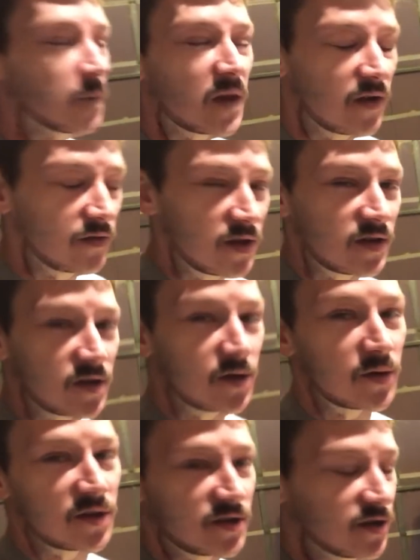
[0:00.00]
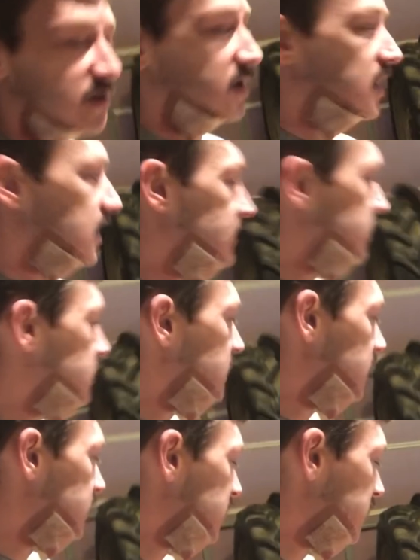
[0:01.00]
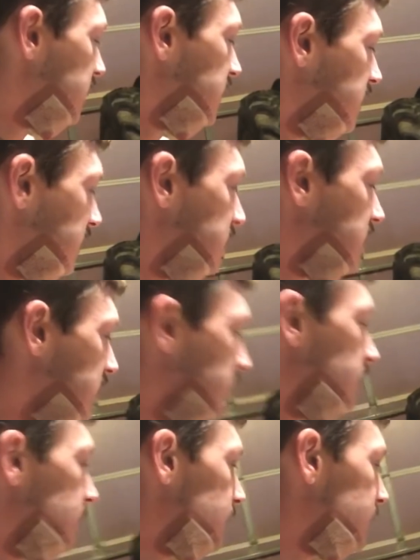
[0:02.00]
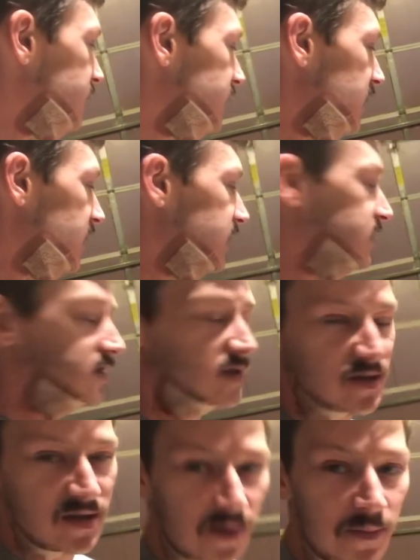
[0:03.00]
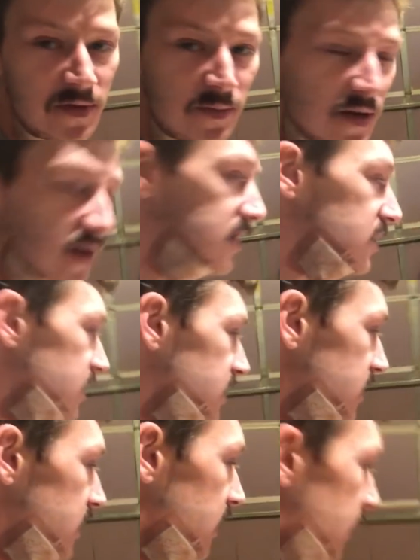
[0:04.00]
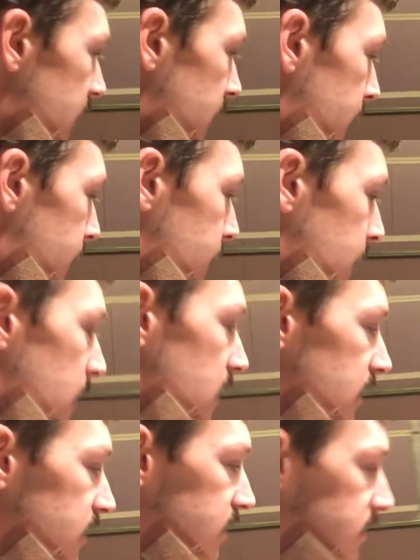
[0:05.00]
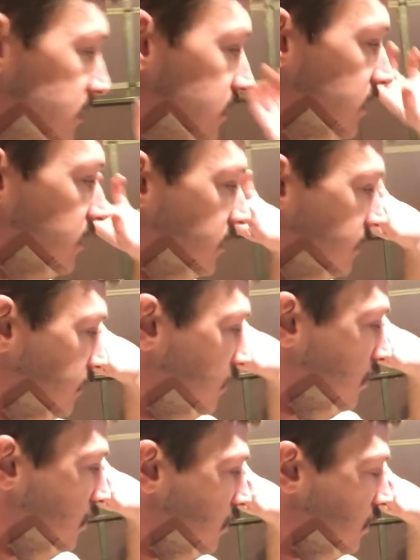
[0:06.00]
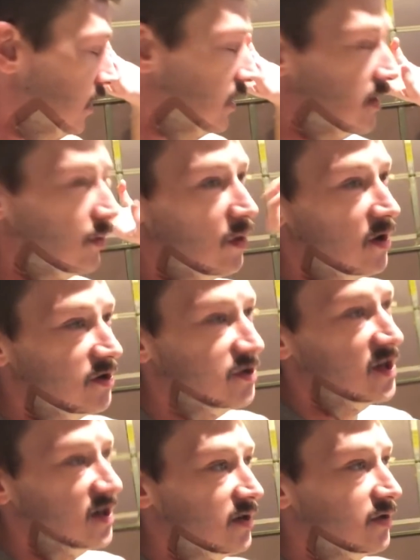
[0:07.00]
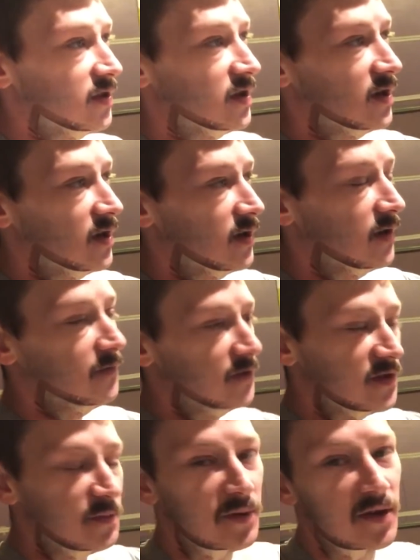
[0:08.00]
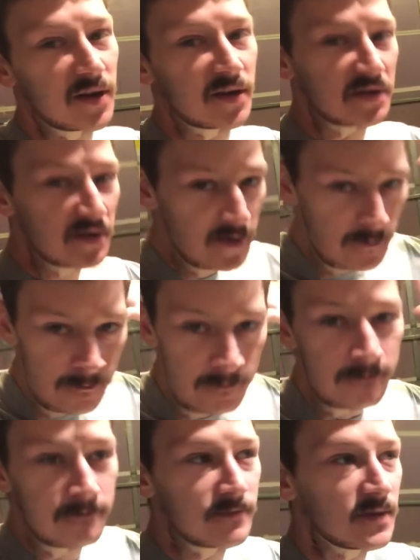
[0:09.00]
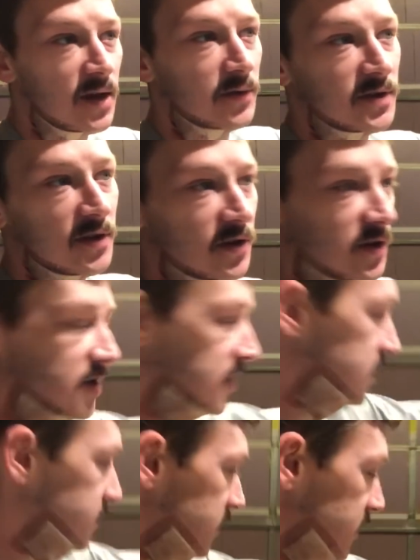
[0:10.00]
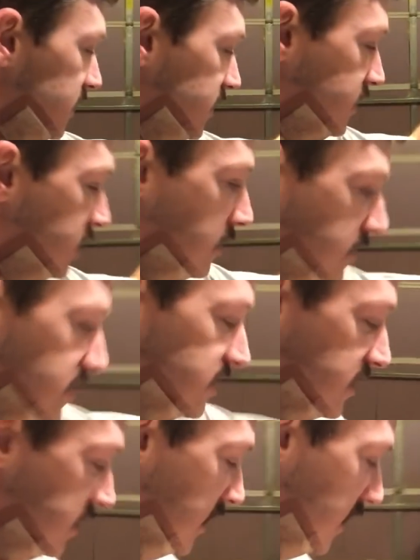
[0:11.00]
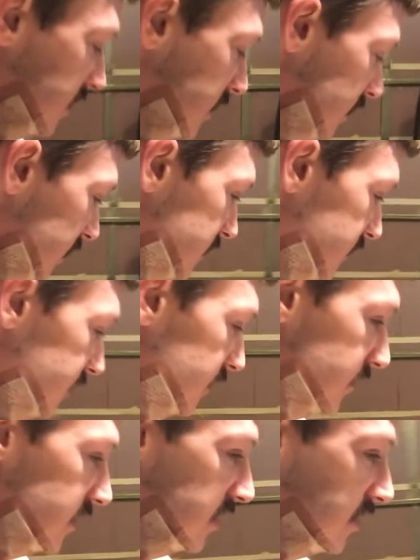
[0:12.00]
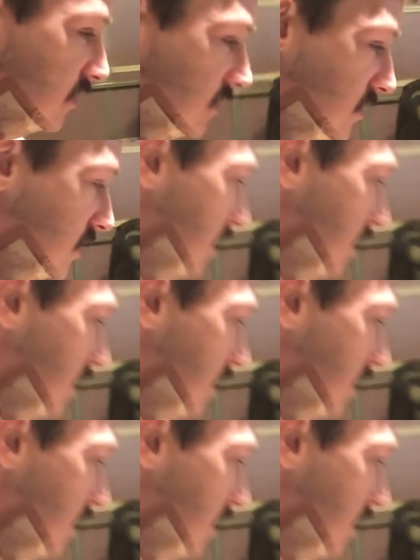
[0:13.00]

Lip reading: Everything's going good. I haven't hit anything that has stumped me. The water jacket or the freeze plugs, that was a learning experience. Y'all get to see that in the next few videos.